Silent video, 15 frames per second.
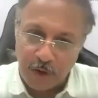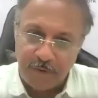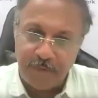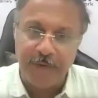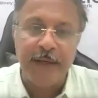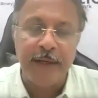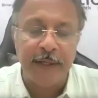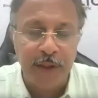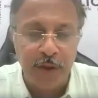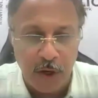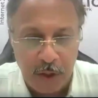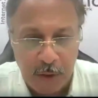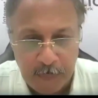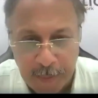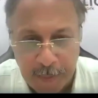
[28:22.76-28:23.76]

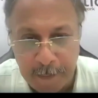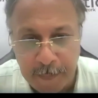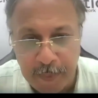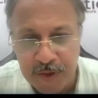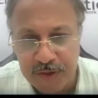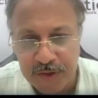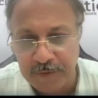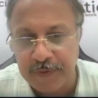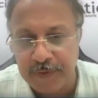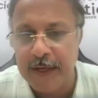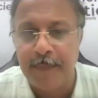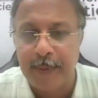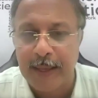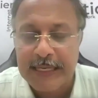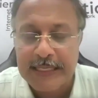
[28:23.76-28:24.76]
configuring all members,
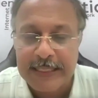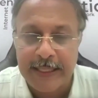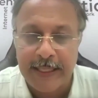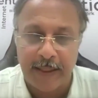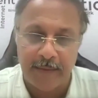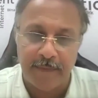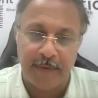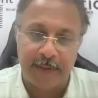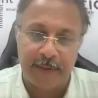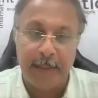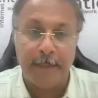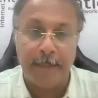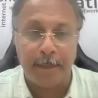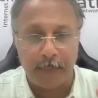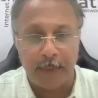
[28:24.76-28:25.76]
different pricing and
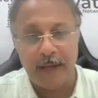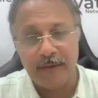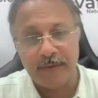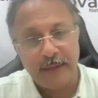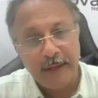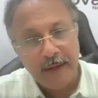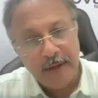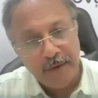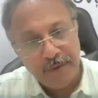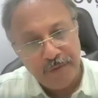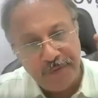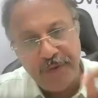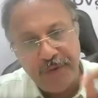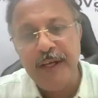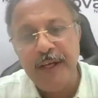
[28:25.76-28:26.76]
everything, plus
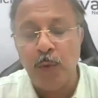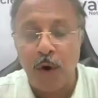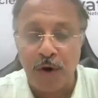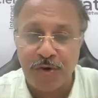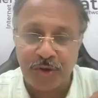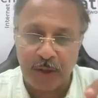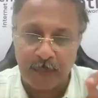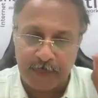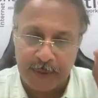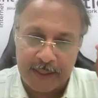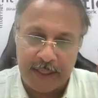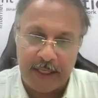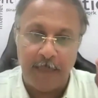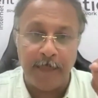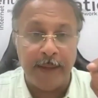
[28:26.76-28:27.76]
free WhatsApp
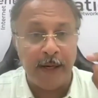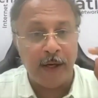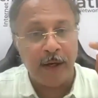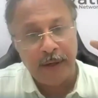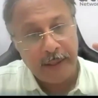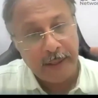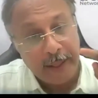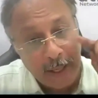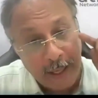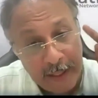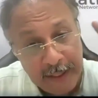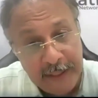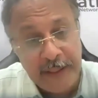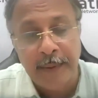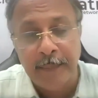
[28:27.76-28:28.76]
and email,
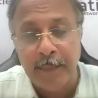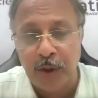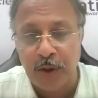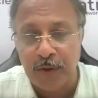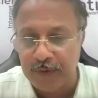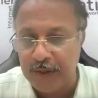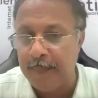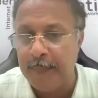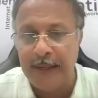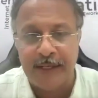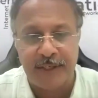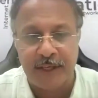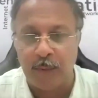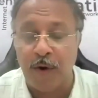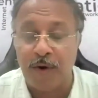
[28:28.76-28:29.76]
any number of
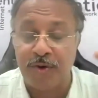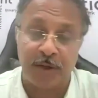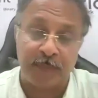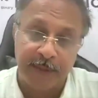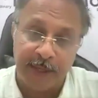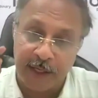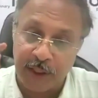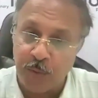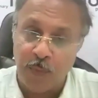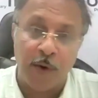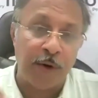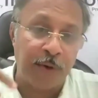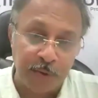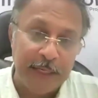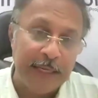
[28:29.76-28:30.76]
emails in WhatsApp that you
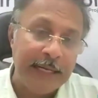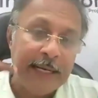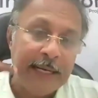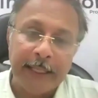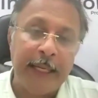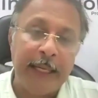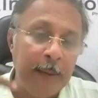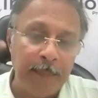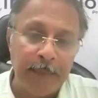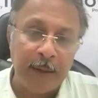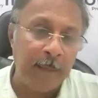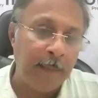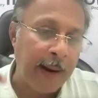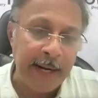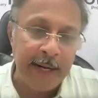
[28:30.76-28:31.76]
want to keep
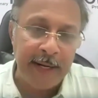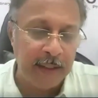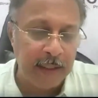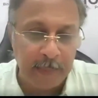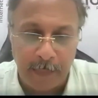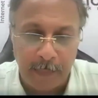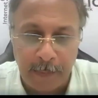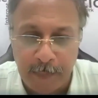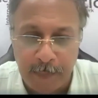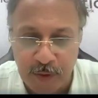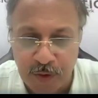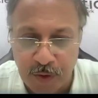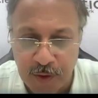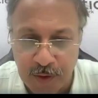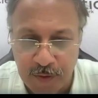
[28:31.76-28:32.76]
reminding the
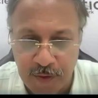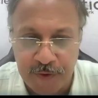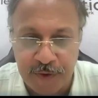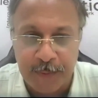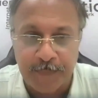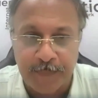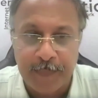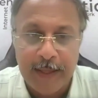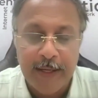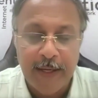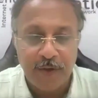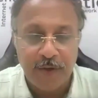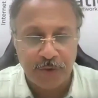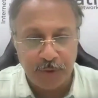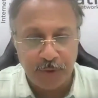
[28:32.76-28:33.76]
members on the system.
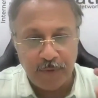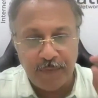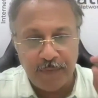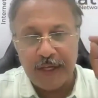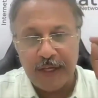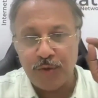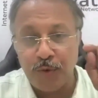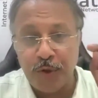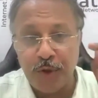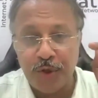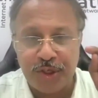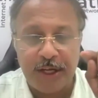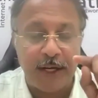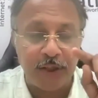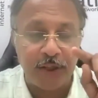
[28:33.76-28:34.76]
So now we are going
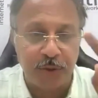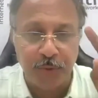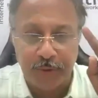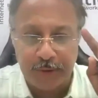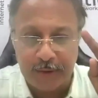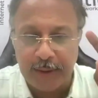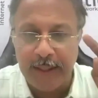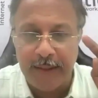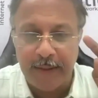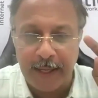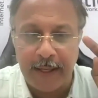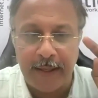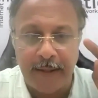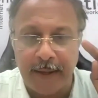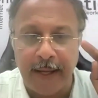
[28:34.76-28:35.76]
to charge you
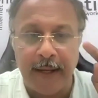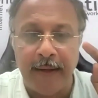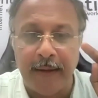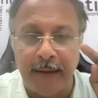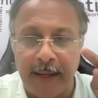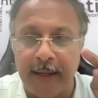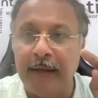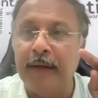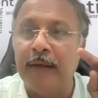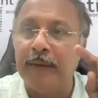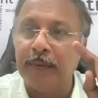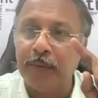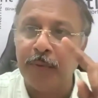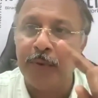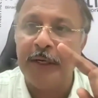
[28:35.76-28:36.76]
3,999
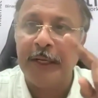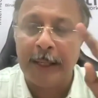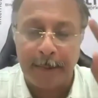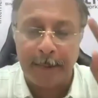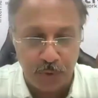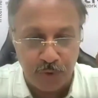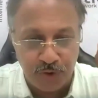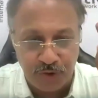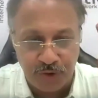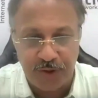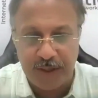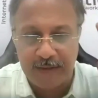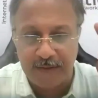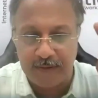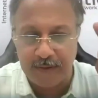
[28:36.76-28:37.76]
only up to
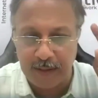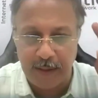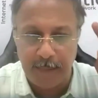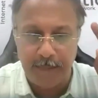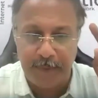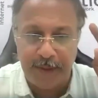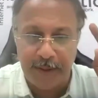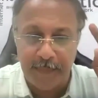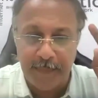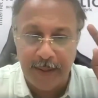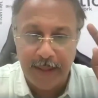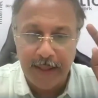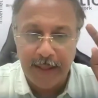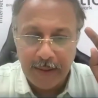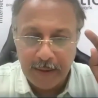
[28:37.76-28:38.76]
6
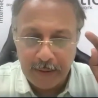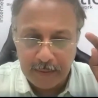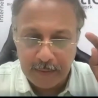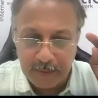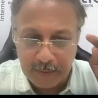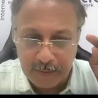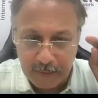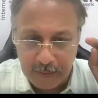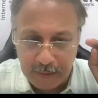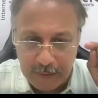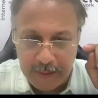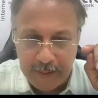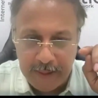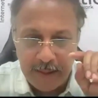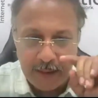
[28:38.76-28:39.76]
p.m. The
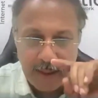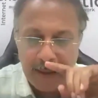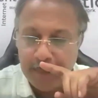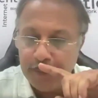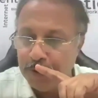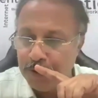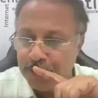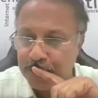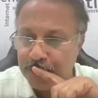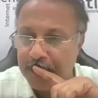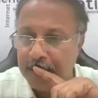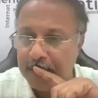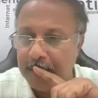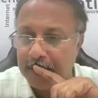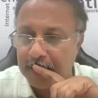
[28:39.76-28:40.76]
link, I'm going to
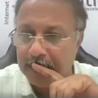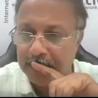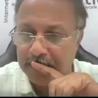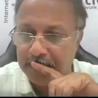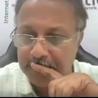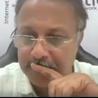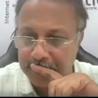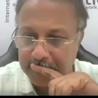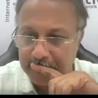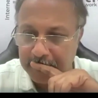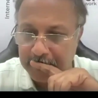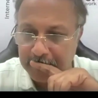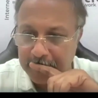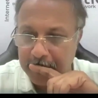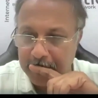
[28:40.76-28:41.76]
share it. 1
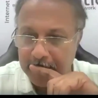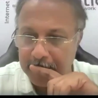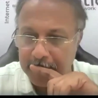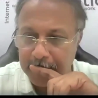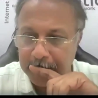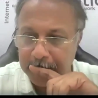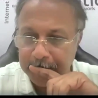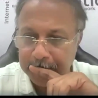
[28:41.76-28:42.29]
second. Can